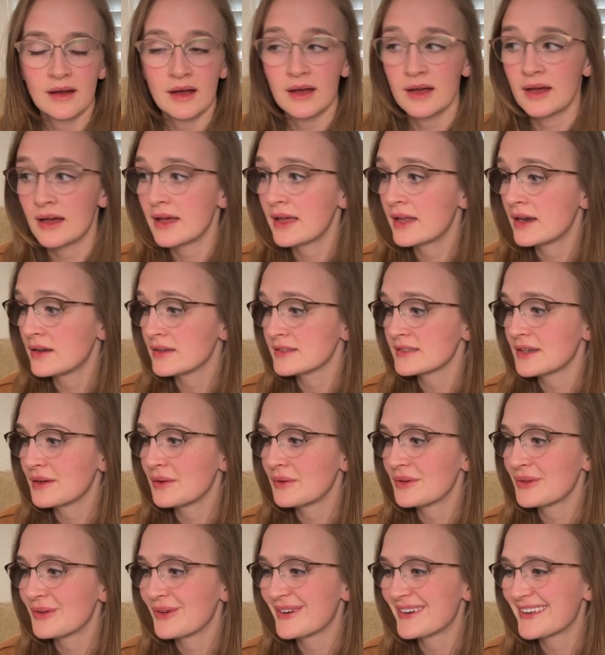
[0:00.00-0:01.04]
And
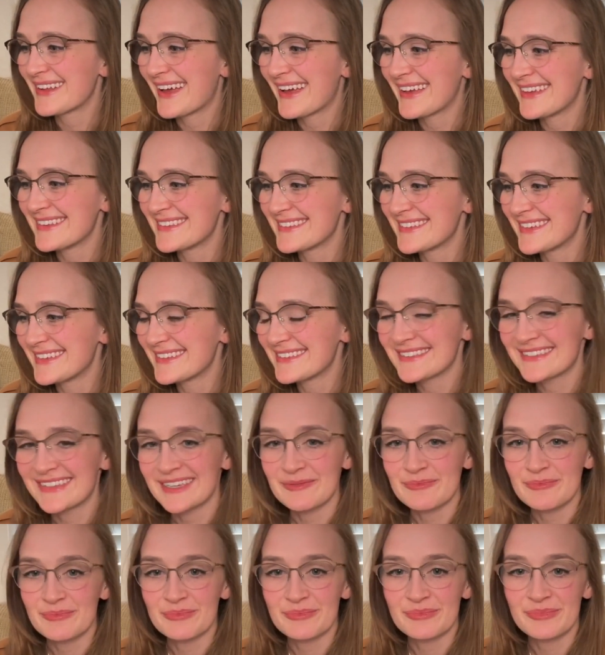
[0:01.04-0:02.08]
also, your diocese
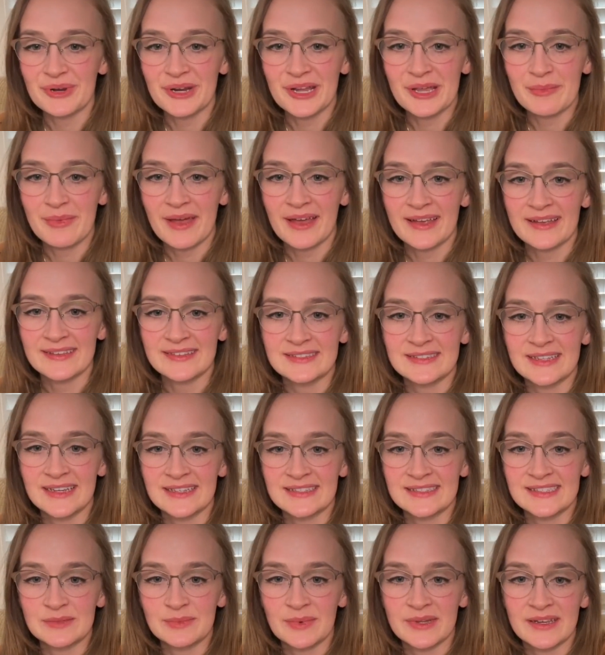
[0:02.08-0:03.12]
can bring it back. It's a
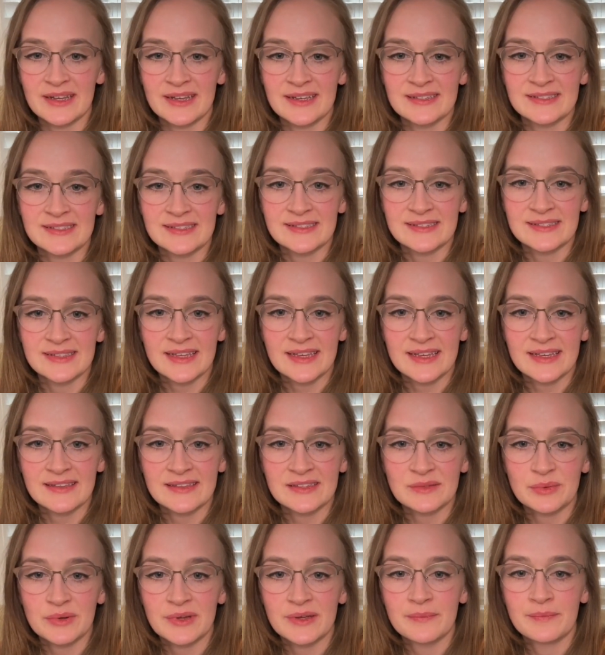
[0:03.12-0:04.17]
diocese by diocese thing
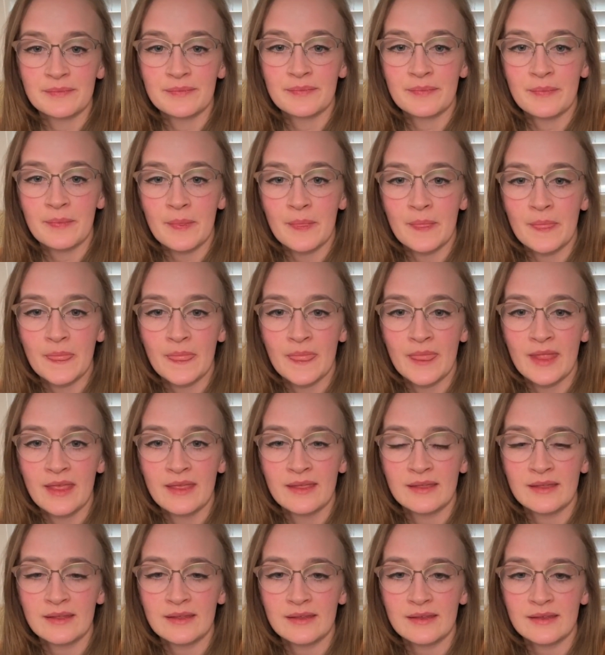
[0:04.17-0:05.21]
at this point.
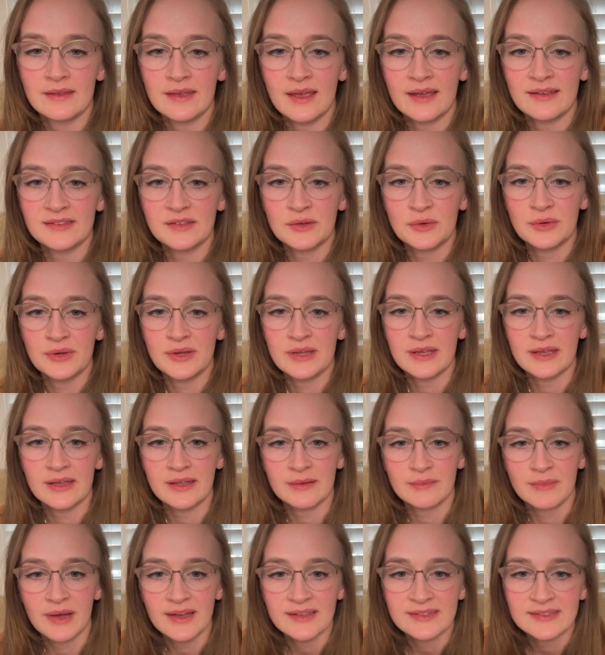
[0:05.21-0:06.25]
Yeah, so Greek
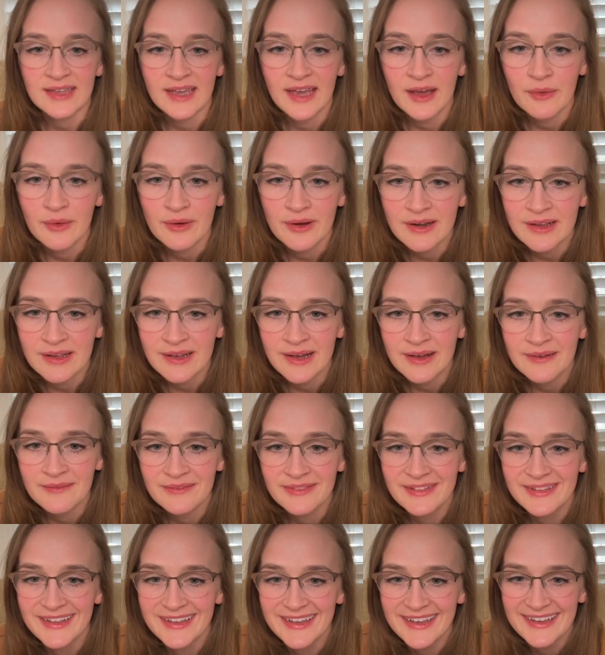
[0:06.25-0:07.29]
and Moscow are in
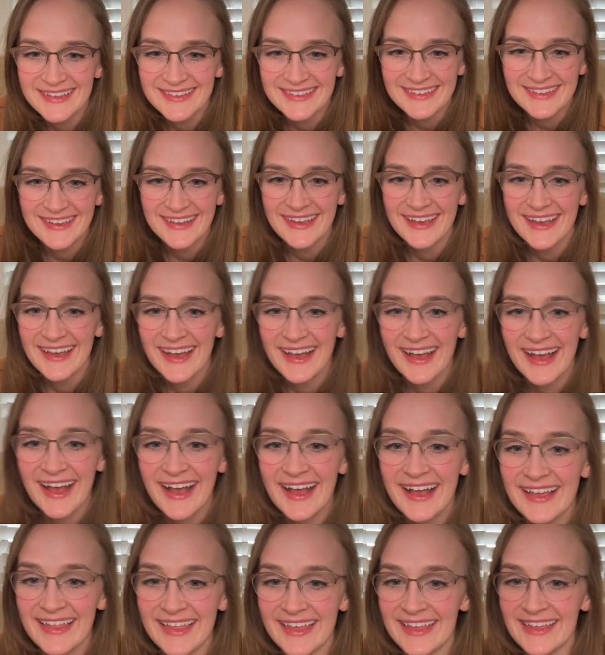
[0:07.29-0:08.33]
conflict.
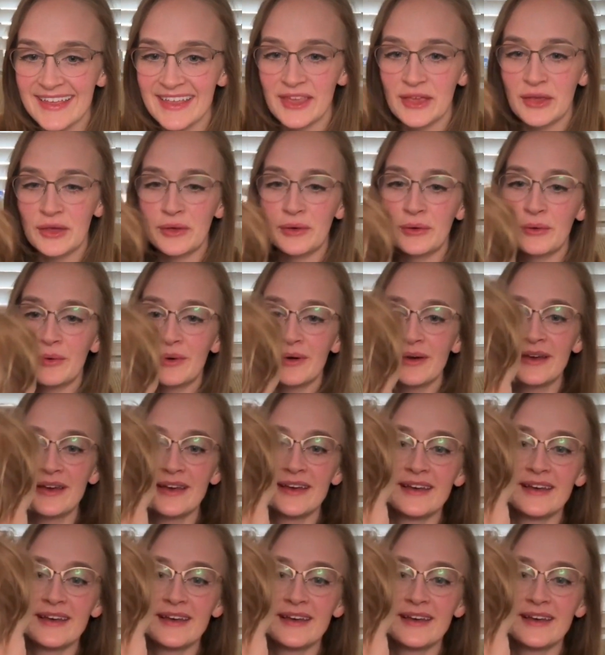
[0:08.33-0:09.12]
Thank you.